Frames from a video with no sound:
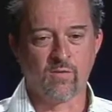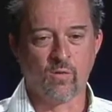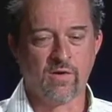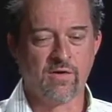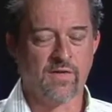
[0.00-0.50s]

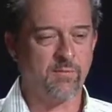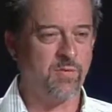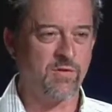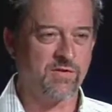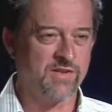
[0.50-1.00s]
when at the
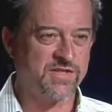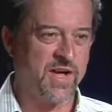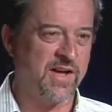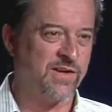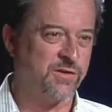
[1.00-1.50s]
birth of a
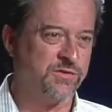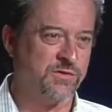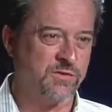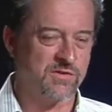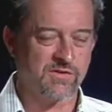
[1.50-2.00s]
child
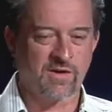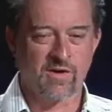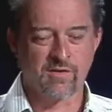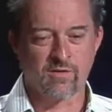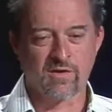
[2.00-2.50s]
or
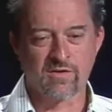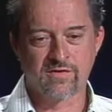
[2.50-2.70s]
other